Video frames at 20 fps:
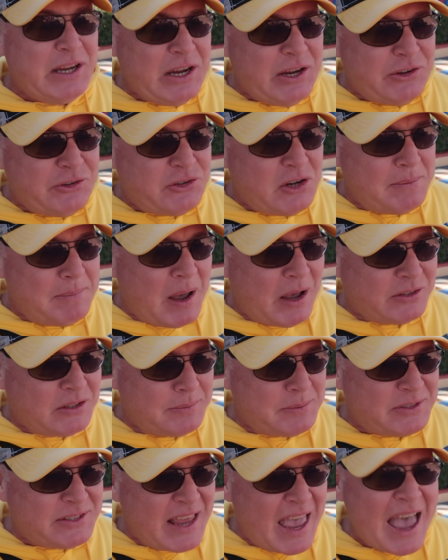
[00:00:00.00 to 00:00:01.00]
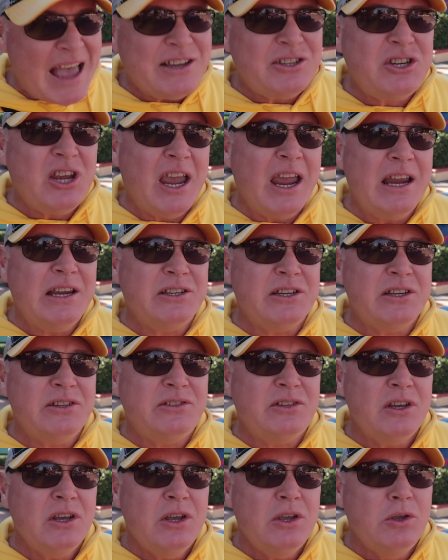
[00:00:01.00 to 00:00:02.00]
teased you about some sad
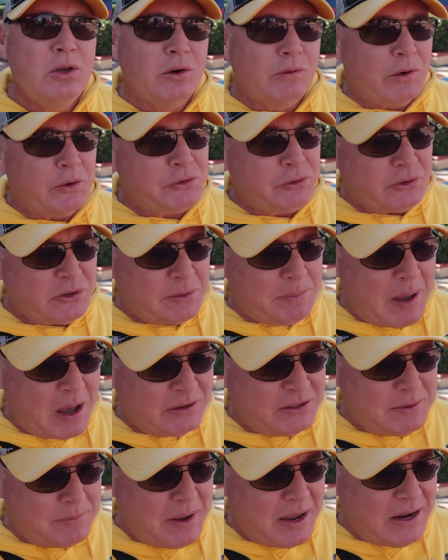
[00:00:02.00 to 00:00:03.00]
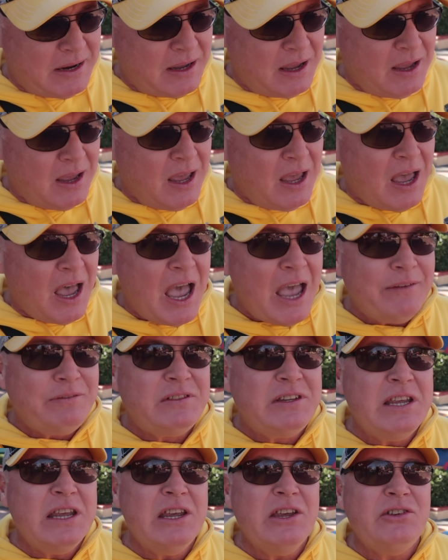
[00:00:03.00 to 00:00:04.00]
changes Universal is about to make.
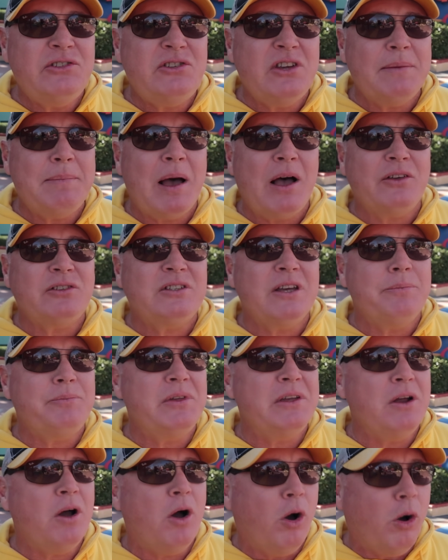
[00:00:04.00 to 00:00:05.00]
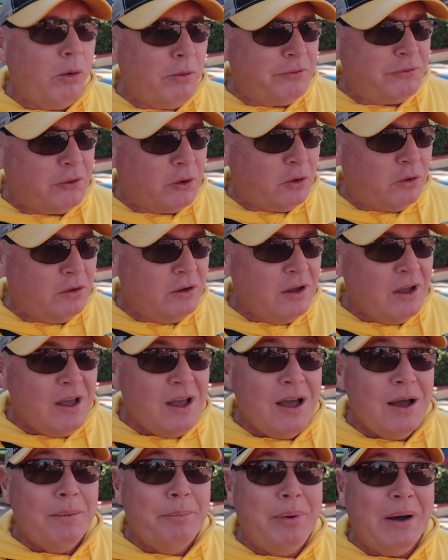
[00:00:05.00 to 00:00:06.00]
I've teased you about something hopeful,
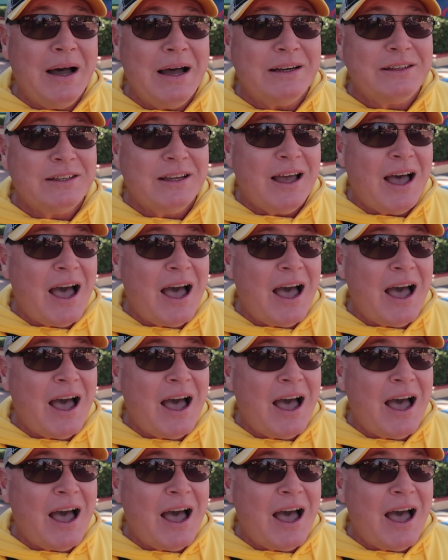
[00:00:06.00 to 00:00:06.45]
but